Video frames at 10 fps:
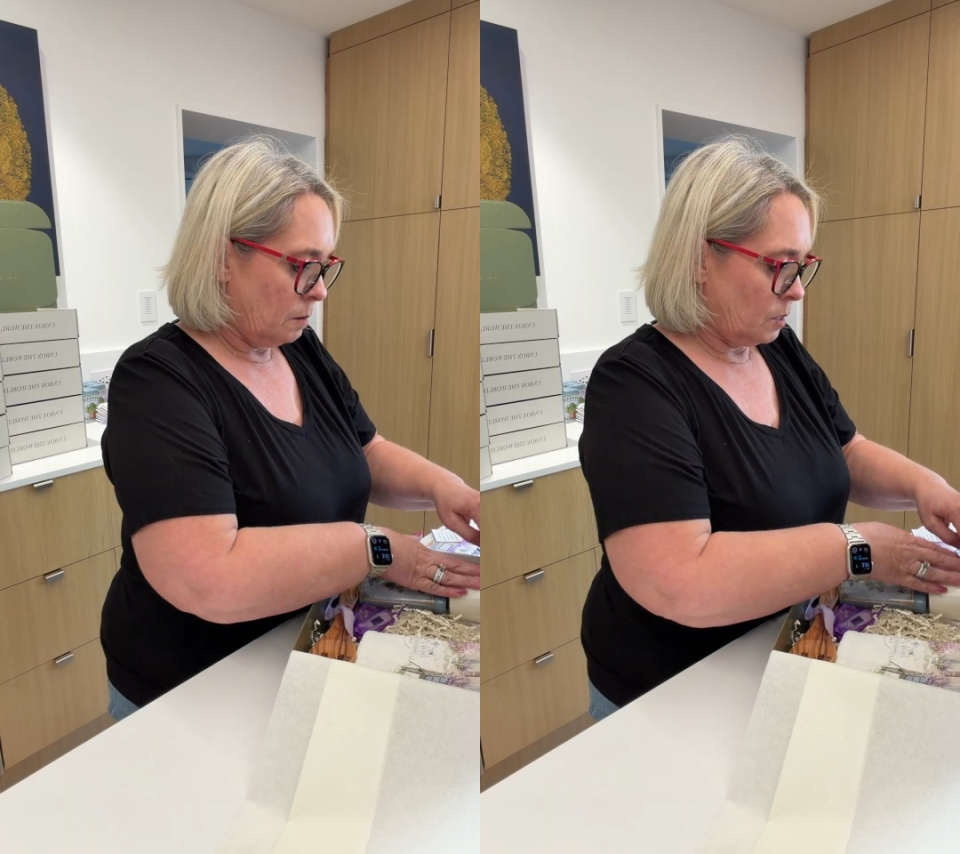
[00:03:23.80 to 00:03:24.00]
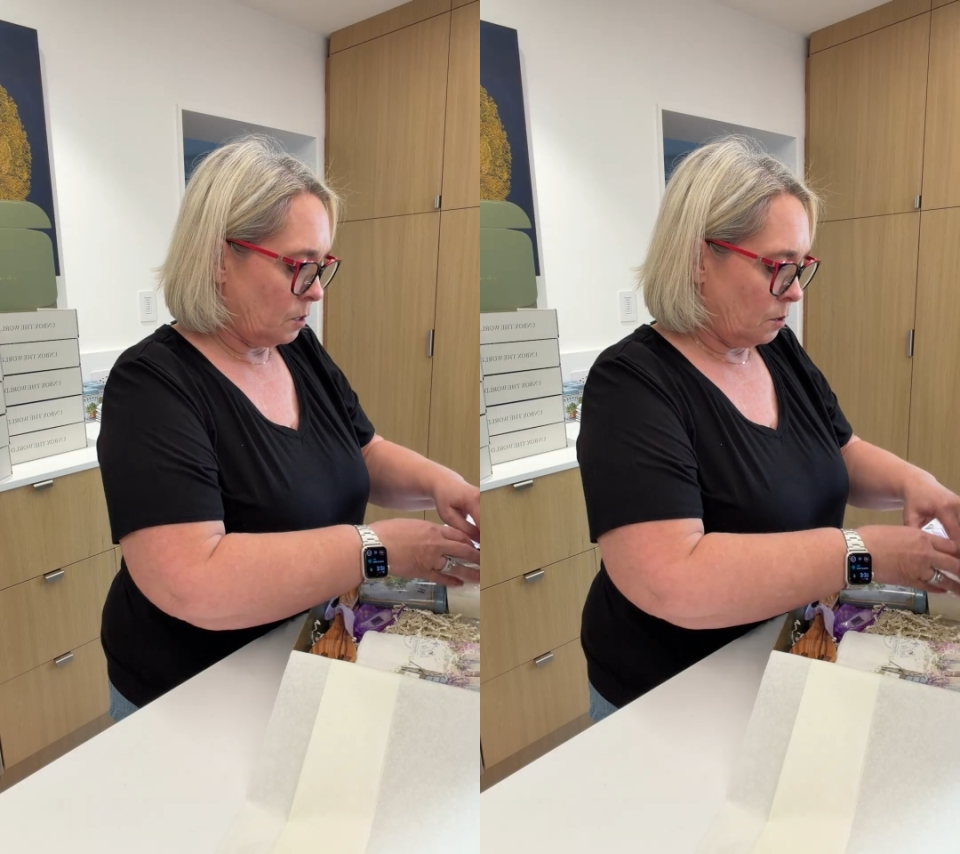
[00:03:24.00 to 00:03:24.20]

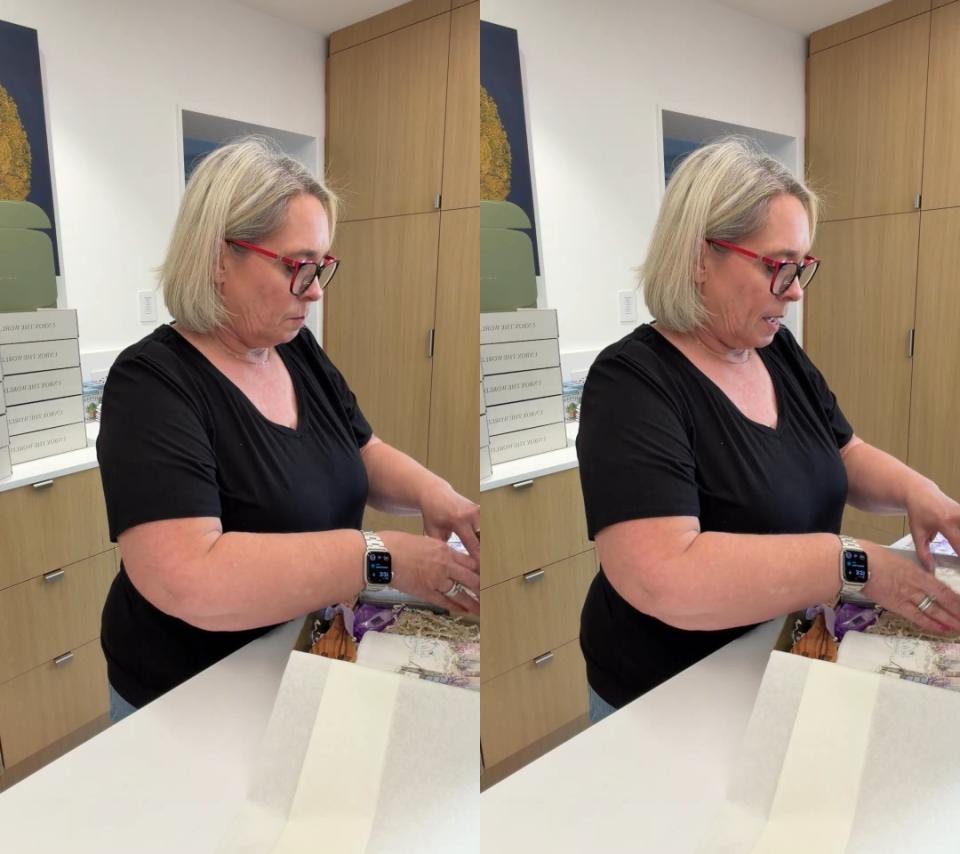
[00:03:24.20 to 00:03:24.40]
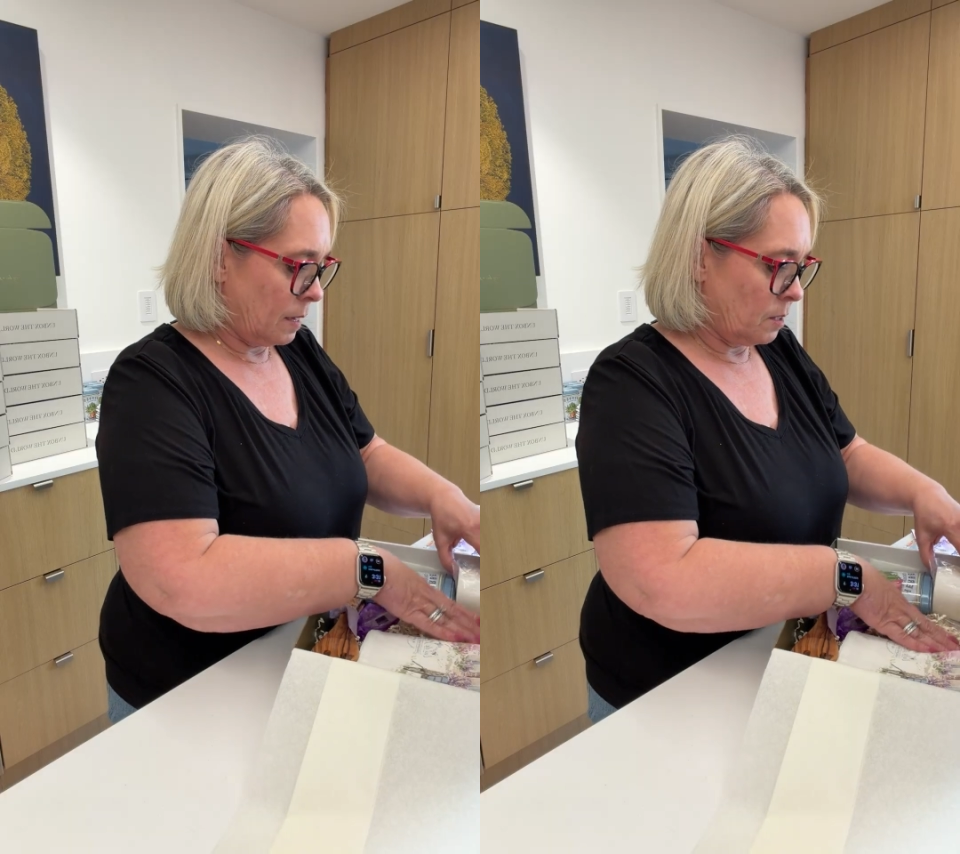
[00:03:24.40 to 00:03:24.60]
So
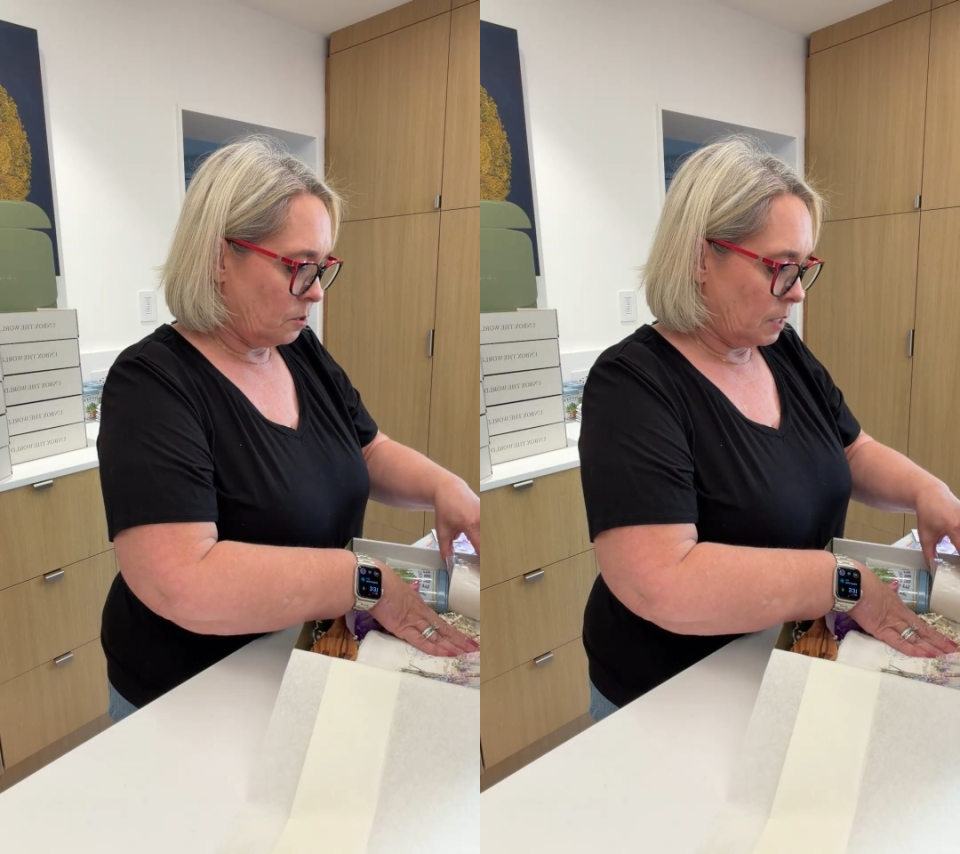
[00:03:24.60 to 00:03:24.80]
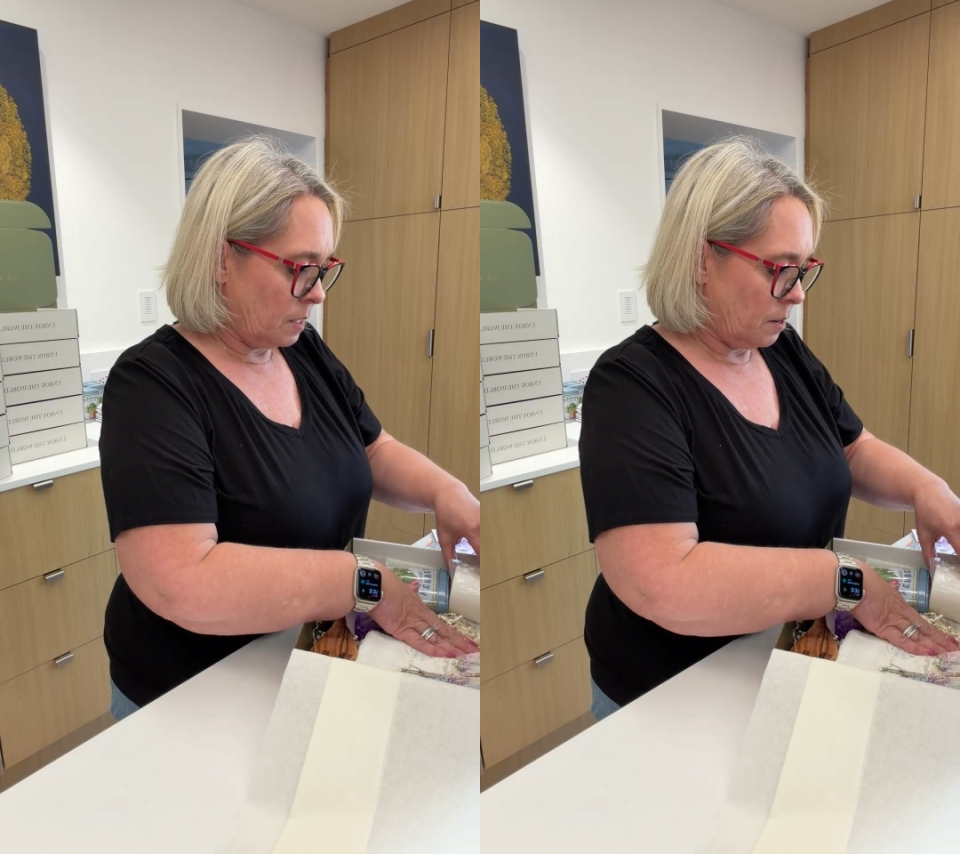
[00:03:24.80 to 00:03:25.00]
pack
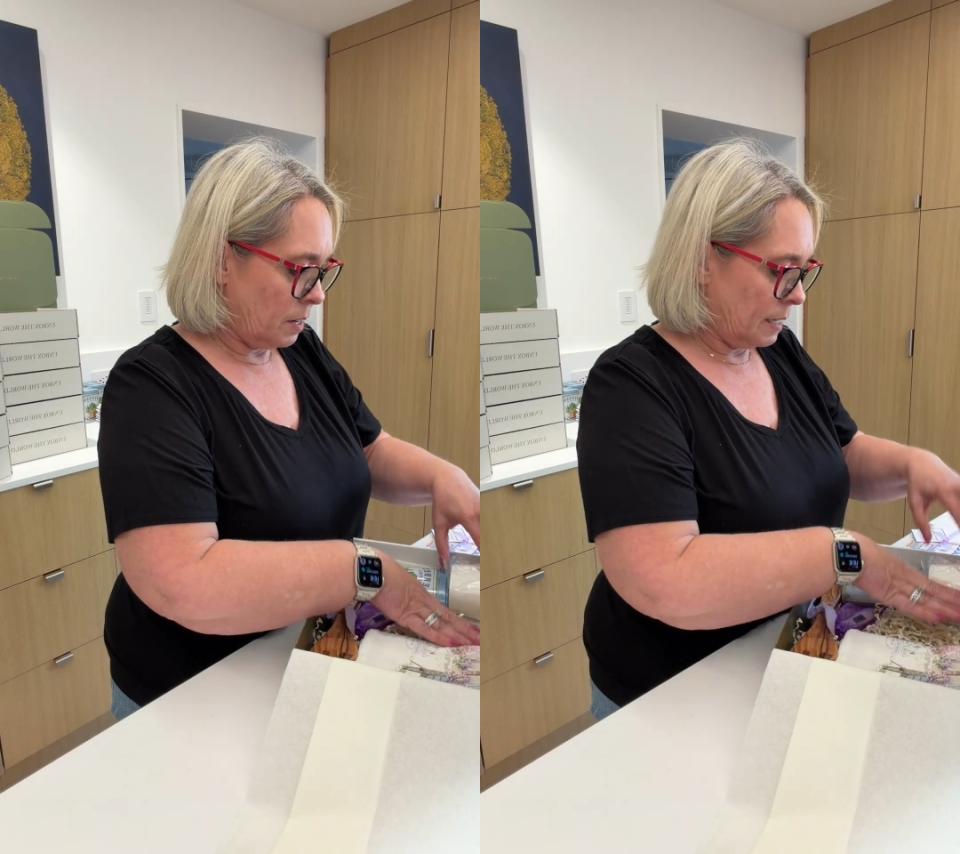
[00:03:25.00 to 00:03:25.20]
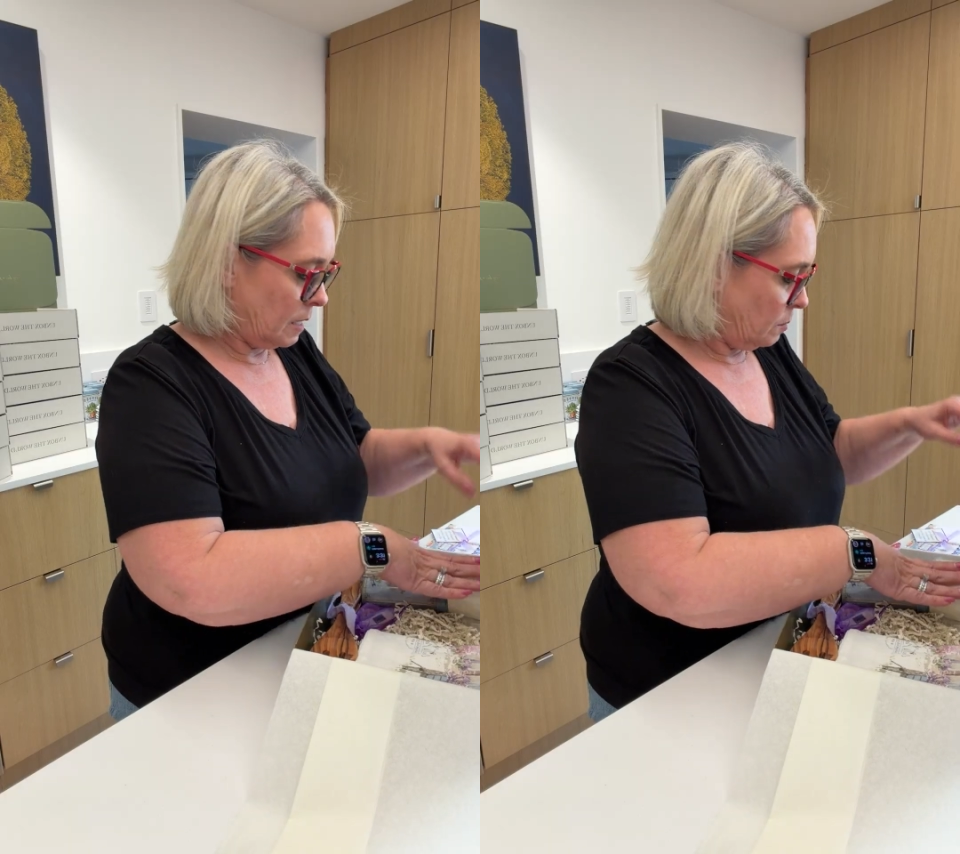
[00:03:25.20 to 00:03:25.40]
those in there
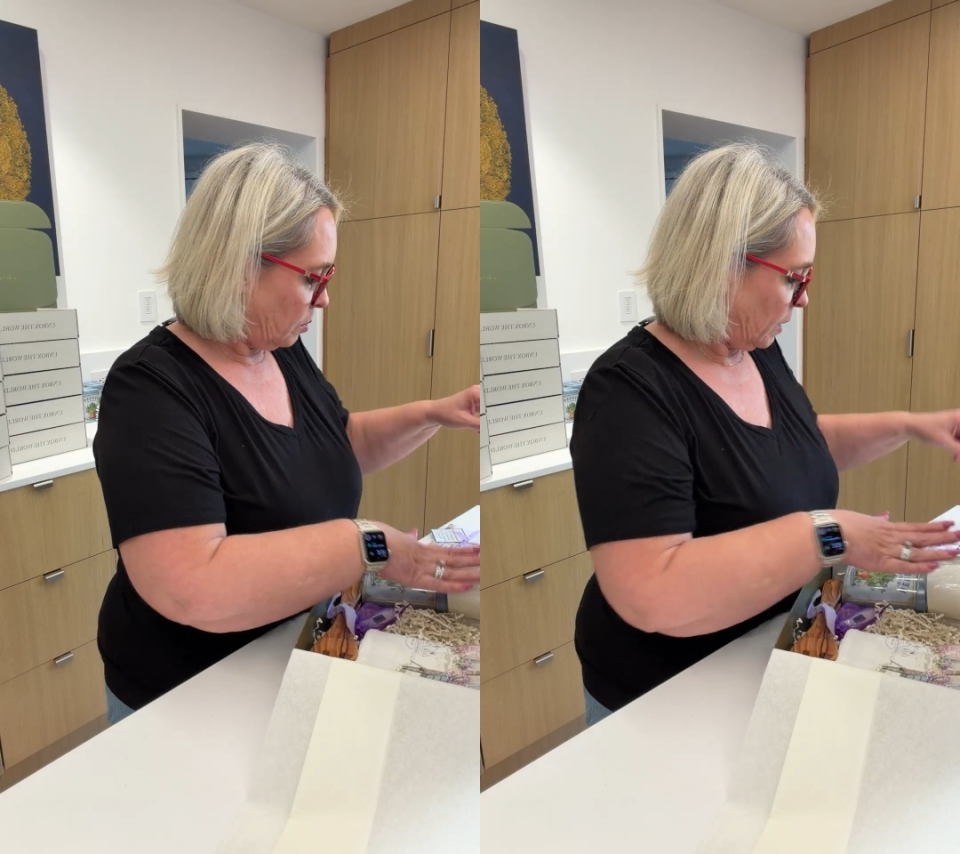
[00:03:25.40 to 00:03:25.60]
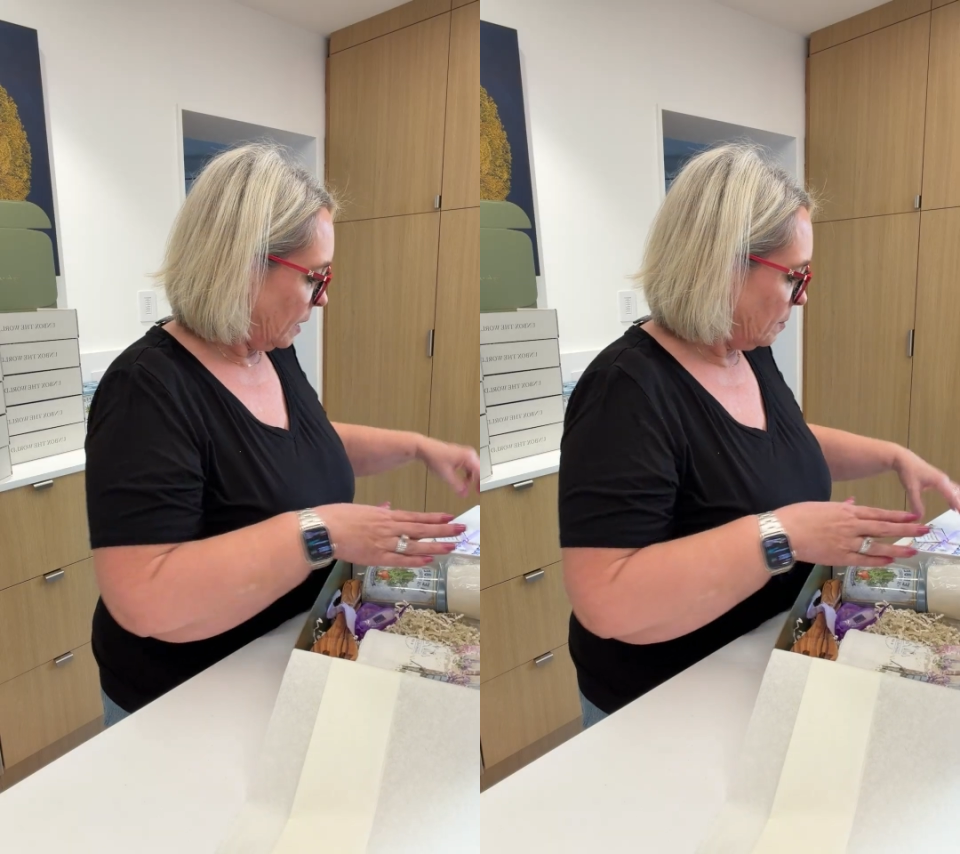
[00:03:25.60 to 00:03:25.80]
nice and
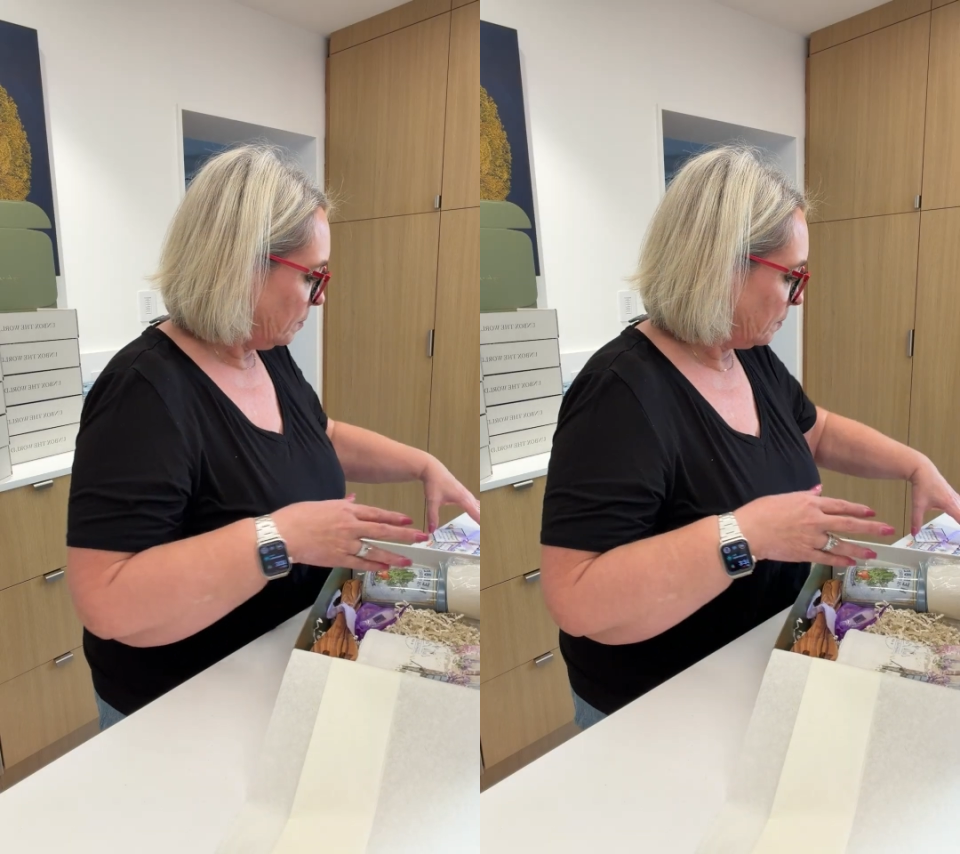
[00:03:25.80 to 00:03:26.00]
pretty.